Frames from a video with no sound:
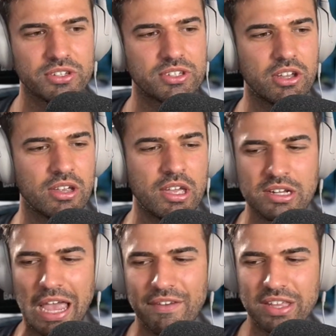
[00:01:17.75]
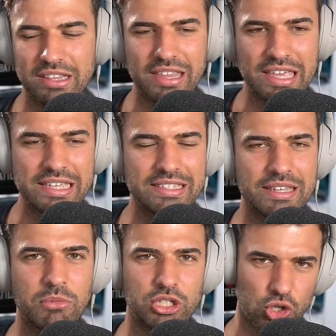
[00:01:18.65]
So having these in
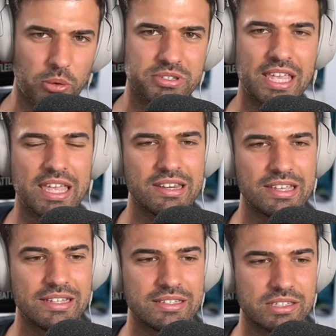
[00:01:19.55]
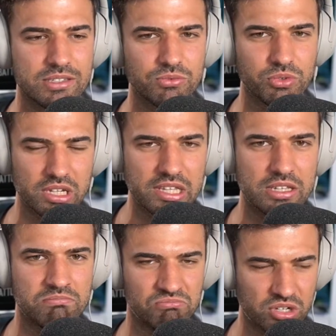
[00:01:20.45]
my top 10 is really,
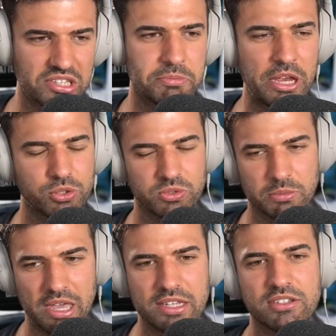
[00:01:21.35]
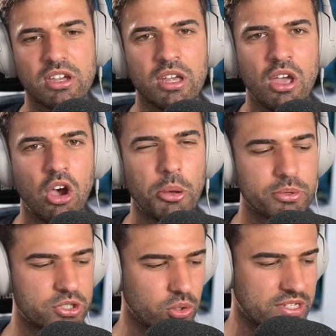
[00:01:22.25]
really special to me. So I hope you
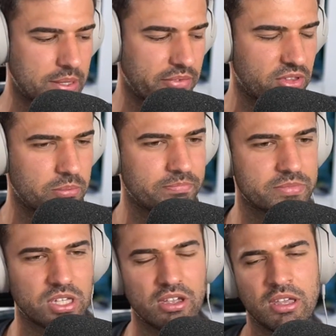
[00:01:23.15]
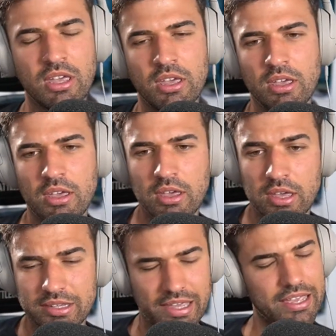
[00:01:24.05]
enjoy some of them. So
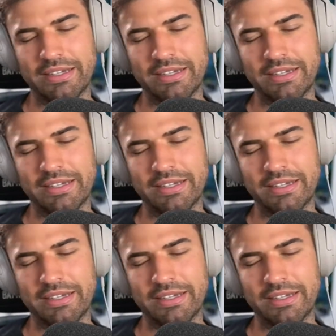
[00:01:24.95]
yeah,